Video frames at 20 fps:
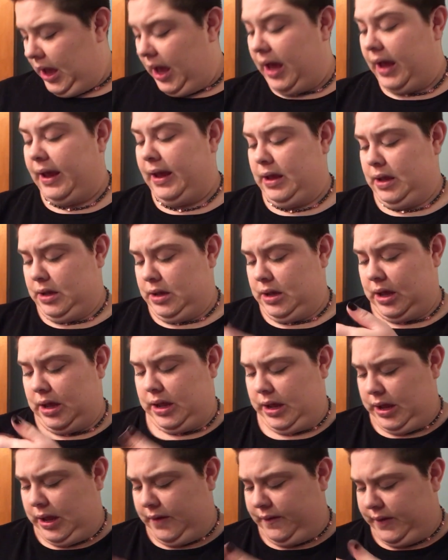I
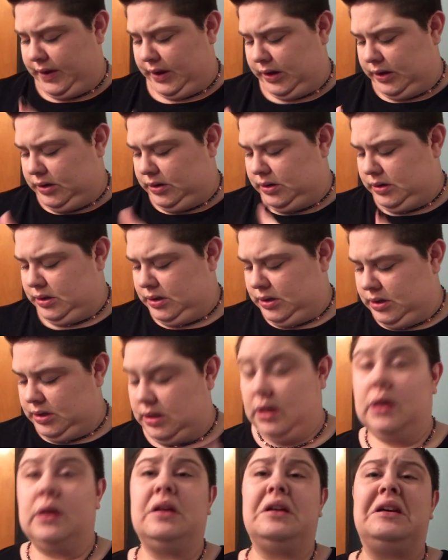have it
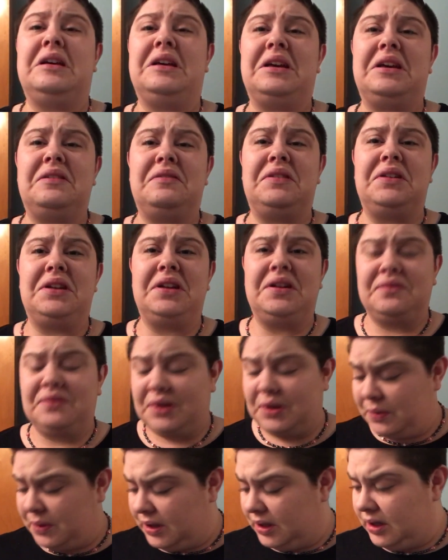
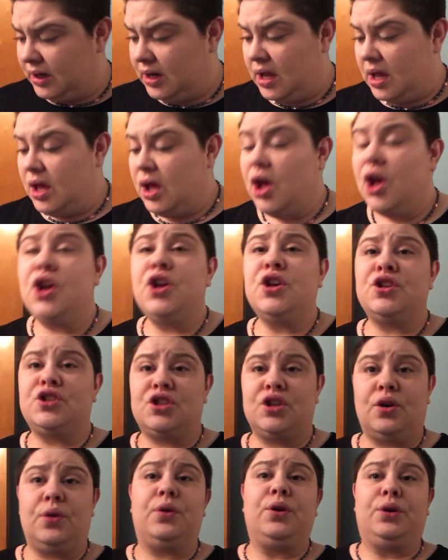everywhere.
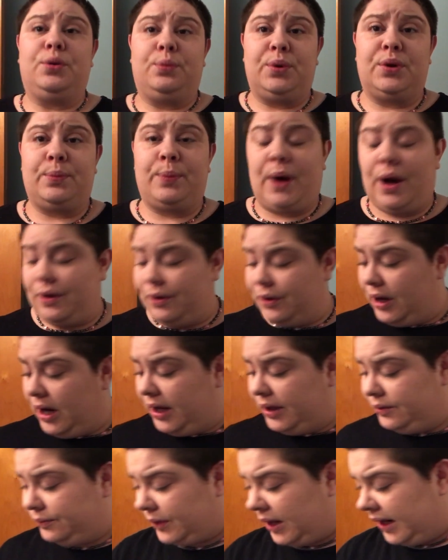So put the powder
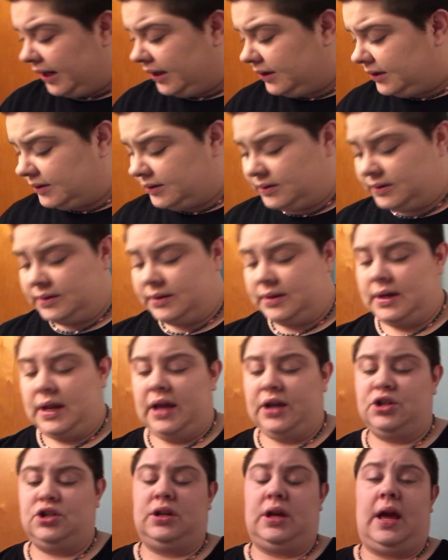on, right?
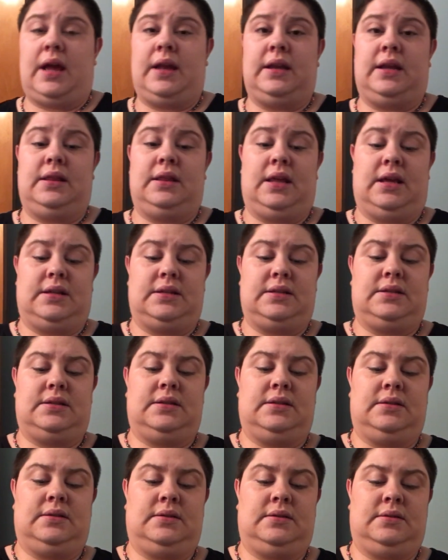Actually, I need
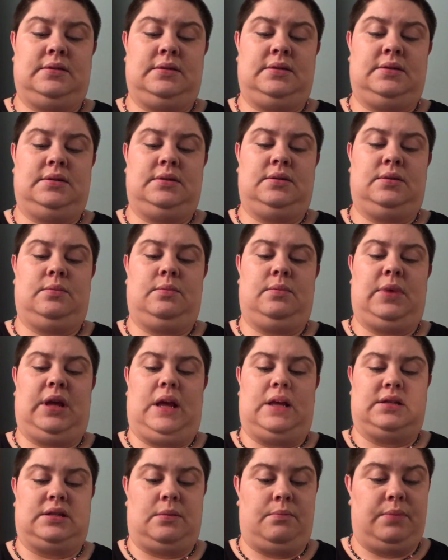this
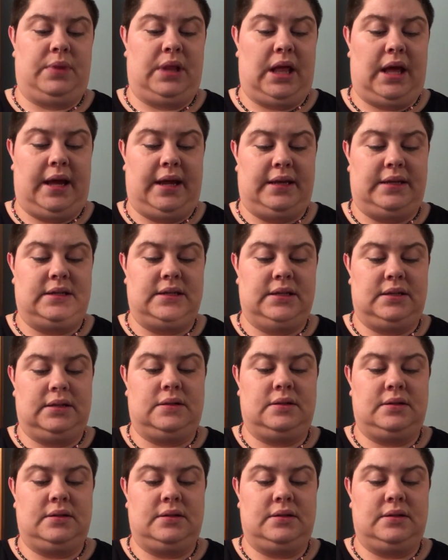because I'm blind.